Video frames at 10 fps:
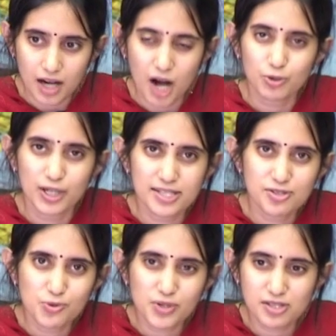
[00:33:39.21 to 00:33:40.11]
how to let
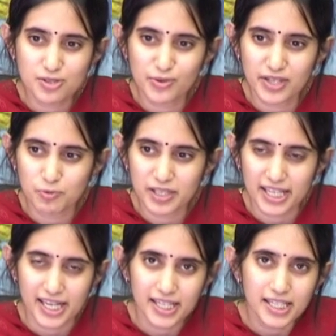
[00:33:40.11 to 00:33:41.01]
students know that we
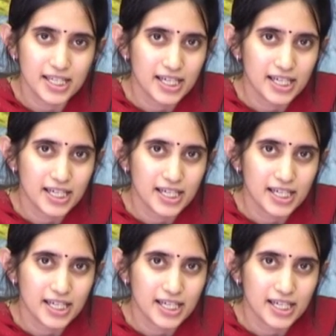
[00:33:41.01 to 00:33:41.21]
care.